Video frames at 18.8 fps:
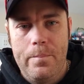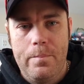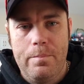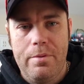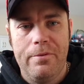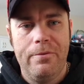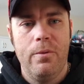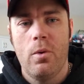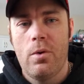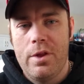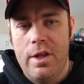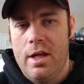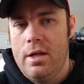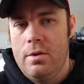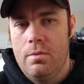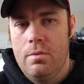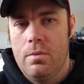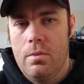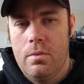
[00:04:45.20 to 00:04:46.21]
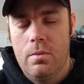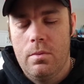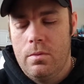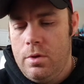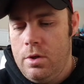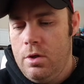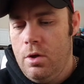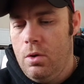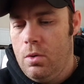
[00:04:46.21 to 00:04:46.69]
before they
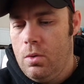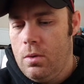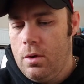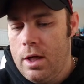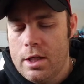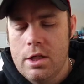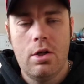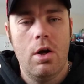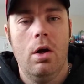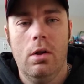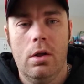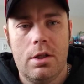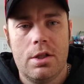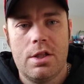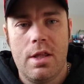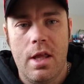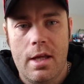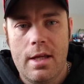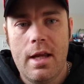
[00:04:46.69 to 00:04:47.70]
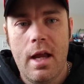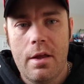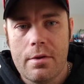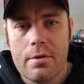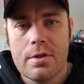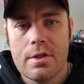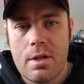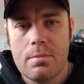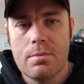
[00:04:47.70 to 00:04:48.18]
acknowledged that, yeah,
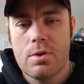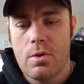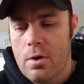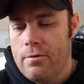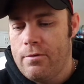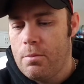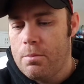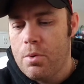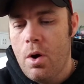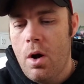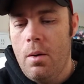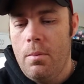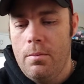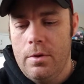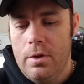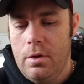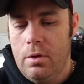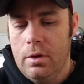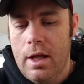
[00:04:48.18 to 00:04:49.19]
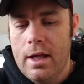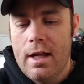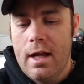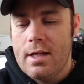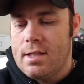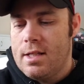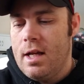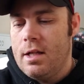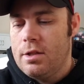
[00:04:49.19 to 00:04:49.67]
there's some sort of a problem. Like I
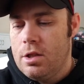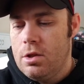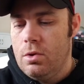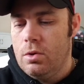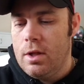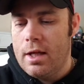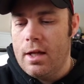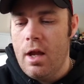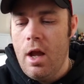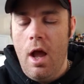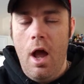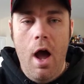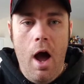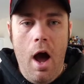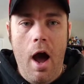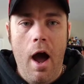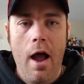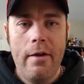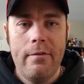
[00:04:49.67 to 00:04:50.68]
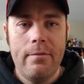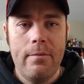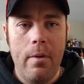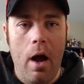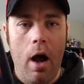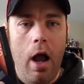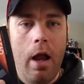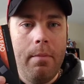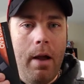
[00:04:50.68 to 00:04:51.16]
said too, like
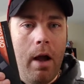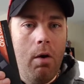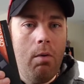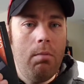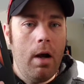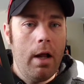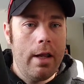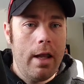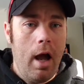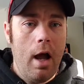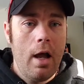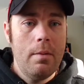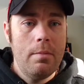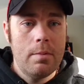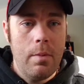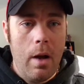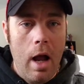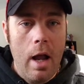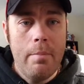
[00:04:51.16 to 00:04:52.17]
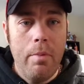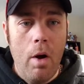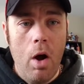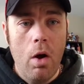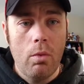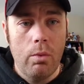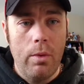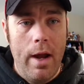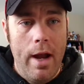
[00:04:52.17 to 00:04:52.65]
I'm out money. I
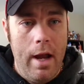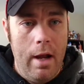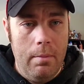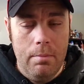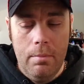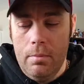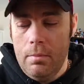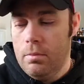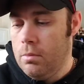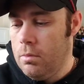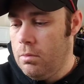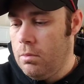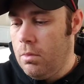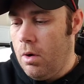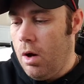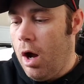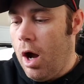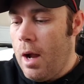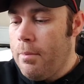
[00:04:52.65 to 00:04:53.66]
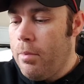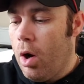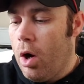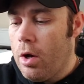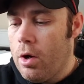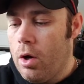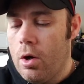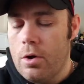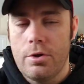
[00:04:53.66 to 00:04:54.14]
bought RAM, I
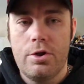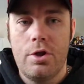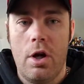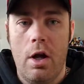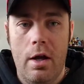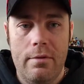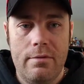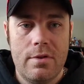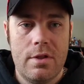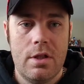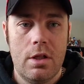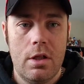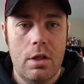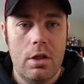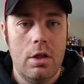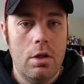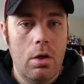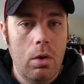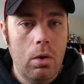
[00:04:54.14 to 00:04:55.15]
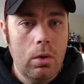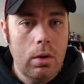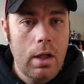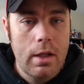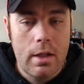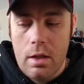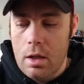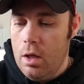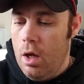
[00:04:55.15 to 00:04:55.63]
bought hard drives,
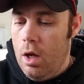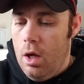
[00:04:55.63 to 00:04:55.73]
like